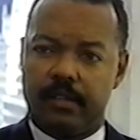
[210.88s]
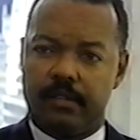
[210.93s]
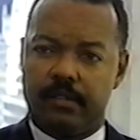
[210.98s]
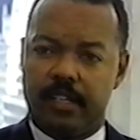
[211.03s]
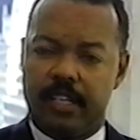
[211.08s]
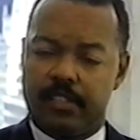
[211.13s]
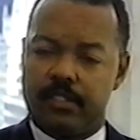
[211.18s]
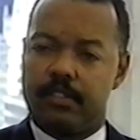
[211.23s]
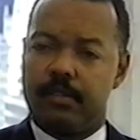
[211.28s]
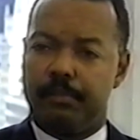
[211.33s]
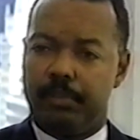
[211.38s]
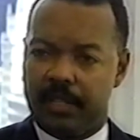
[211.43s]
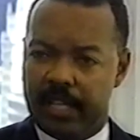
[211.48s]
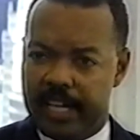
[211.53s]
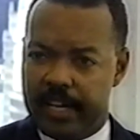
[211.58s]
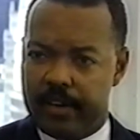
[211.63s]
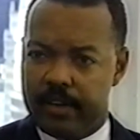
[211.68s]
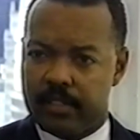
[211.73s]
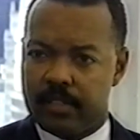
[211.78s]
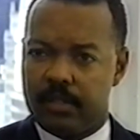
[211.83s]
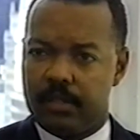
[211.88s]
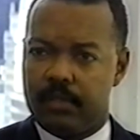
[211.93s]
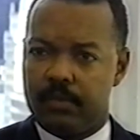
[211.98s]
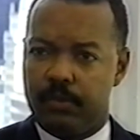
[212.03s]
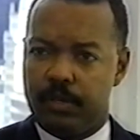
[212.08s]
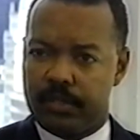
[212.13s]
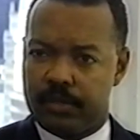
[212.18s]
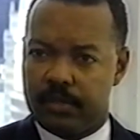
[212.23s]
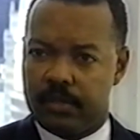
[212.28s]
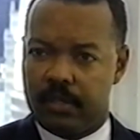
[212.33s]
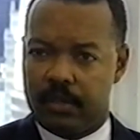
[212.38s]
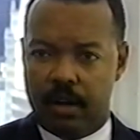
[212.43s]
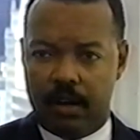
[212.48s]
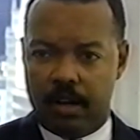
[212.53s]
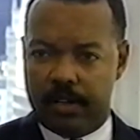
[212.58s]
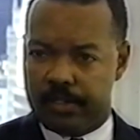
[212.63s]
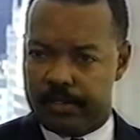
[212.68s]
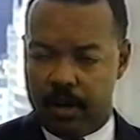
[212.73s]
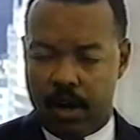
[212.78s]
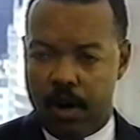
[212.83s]
is the players, which
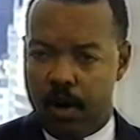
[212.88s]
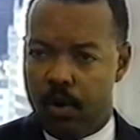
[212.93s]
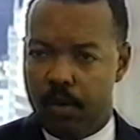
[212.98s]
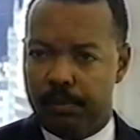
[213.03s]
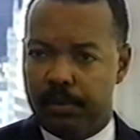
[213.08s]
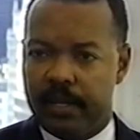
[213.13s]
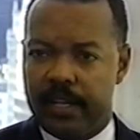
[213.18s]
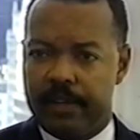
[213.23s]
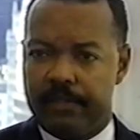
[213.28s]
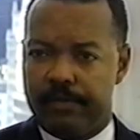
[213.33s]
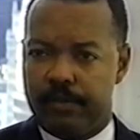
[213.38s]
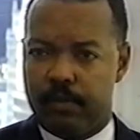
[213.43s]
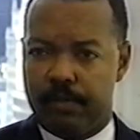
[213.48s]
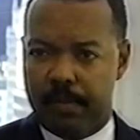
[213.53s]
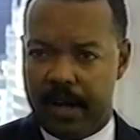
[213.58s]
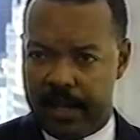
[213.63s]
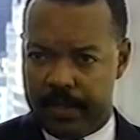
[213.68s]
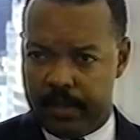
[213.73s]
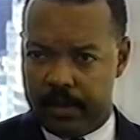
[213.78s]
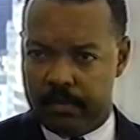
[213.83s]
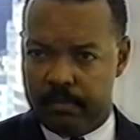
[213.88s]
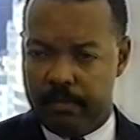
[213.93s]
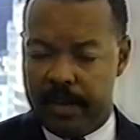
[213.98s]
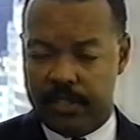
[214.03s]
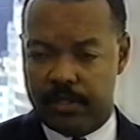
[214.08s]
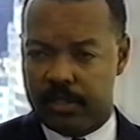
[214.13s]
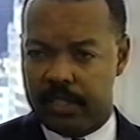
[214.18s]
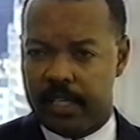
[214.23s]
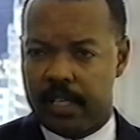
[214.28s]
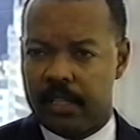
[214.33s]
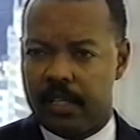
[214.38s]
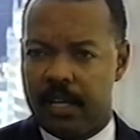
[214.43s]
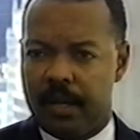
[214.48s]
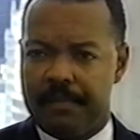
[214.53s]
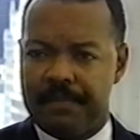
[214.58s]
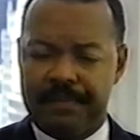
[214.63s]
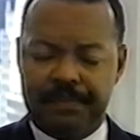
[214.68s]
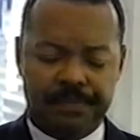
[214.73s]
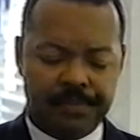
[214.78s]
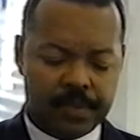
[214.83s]
is all play for by the Major League
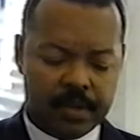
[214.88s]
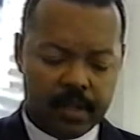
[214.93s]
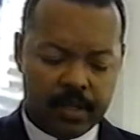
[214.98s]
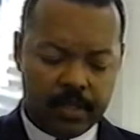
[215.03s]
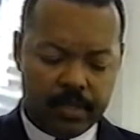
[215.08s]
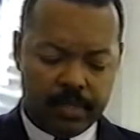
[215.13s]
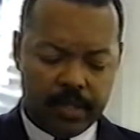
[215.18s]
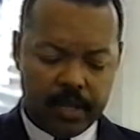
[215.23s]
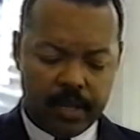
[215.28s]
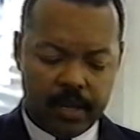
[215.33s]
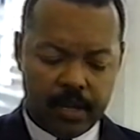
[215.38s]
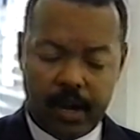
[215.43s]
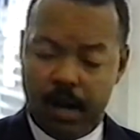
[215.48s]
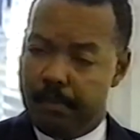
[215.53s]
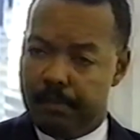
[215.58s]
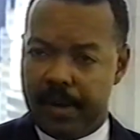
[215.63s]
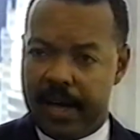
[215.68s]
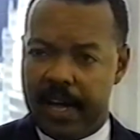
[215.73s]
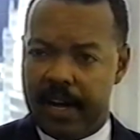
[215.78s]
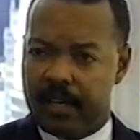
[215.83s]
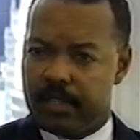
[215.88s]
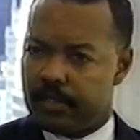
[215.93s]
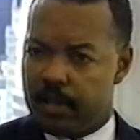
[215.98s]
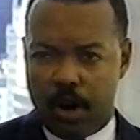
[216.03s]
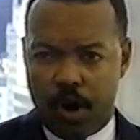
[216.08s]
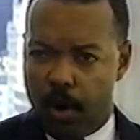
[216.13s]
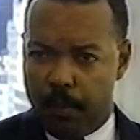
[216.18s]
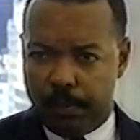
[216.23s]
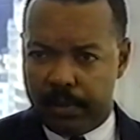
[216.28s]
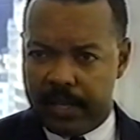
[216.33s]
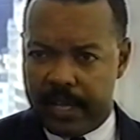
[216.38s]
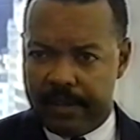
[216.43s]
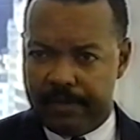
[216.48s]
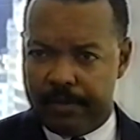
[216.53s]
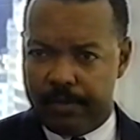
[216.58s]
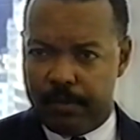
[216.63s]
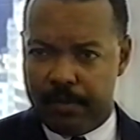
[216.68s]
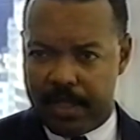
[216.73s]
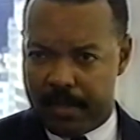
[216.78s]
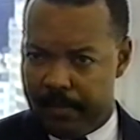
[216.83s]
Club. The umpires all play
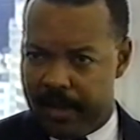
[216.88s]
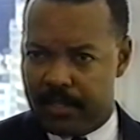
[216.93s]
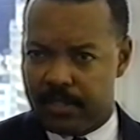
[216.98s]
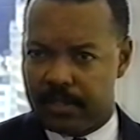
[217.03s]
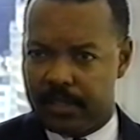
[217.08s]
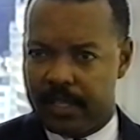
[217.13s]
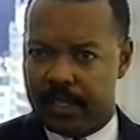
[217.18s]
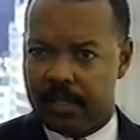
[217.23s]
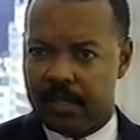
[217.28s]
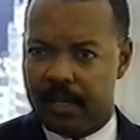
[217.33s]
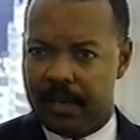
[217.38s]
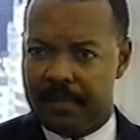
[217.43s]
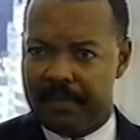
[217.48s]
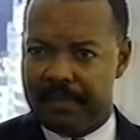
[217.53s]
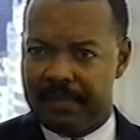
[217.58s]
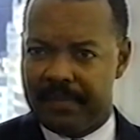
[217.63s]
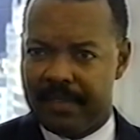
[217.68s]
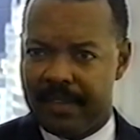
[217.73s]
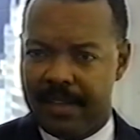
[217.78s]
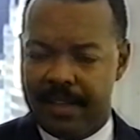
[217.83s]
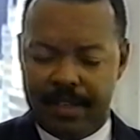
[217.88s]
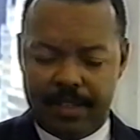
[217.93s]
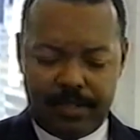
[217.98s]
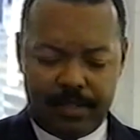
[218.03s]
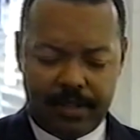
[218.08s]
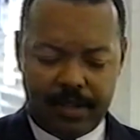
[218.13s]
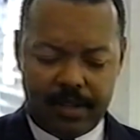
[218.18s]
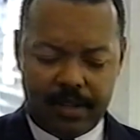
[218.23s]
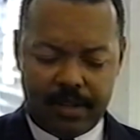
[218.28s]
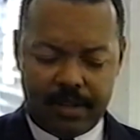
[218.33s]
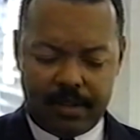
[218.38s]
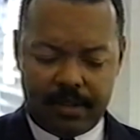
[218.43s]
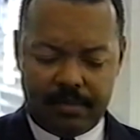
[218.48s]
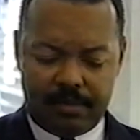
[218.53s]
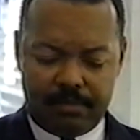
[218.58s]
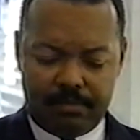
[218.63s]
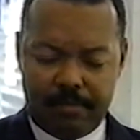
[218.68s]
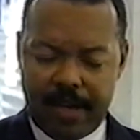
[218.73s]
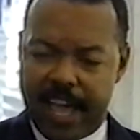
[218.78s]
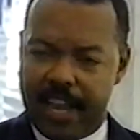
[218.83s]
for by the Major League Club. The
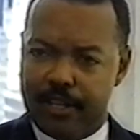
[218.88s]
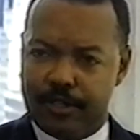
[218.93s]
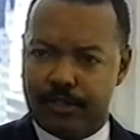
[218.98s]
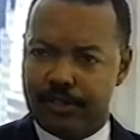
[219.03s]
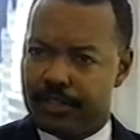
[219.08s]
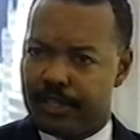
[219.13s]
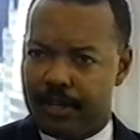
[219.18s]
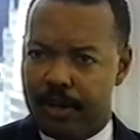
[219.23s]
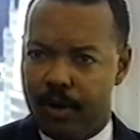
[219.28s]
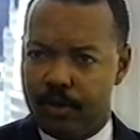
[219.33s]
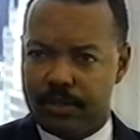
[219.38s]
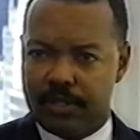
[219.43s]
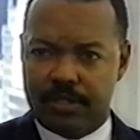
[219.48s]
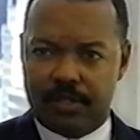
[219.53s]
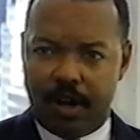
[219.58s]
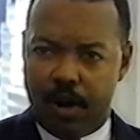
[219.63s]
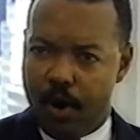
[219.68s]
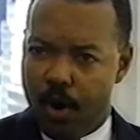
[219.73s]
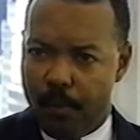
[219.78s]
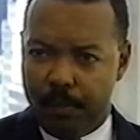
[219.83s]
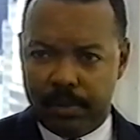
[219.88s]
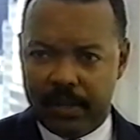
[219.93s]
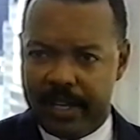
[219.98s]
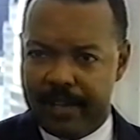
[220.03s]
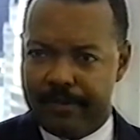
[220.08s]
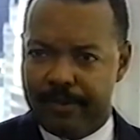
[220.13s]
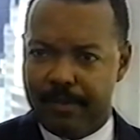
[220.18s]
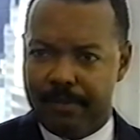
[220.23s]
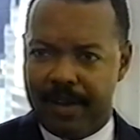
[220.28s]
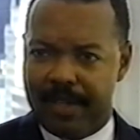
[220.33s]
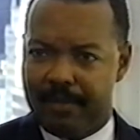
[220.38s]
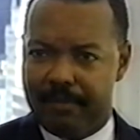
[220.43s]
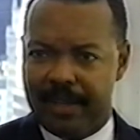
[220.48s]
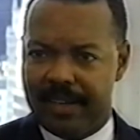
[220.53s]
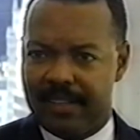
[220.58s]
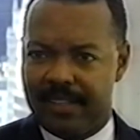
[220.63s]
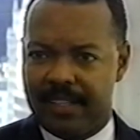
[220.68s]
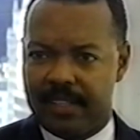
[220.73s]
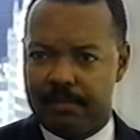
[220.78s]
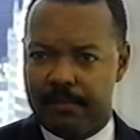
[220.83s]
managers and coaches all play for by
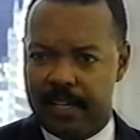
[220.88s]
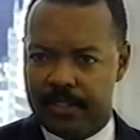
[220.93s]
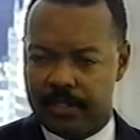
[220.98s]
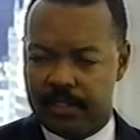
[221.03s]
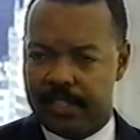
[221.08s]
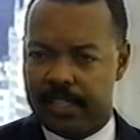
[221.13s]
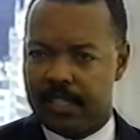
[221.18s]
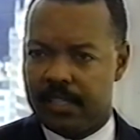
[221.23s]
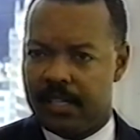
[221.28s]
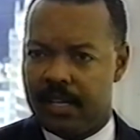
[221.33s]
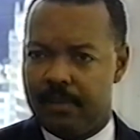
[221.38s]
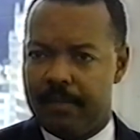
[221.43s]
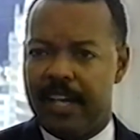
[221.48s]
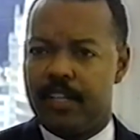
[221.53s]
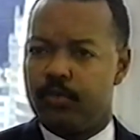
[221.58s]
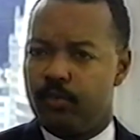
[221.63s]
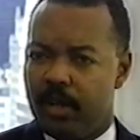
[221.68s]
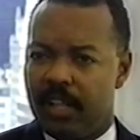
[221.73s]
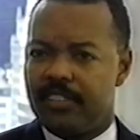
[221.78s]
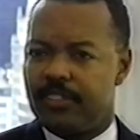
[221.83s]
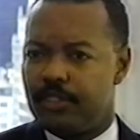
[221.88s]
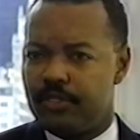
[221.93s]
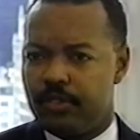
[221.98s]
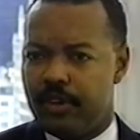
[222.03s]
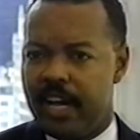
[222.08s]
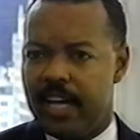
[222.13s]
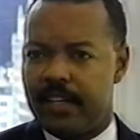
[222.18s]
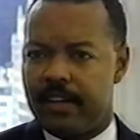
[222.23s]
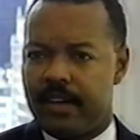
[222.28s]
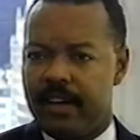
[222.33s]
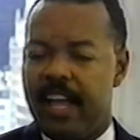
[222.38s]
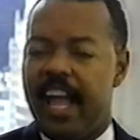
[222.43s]
the Major League Club, as well as a trainer.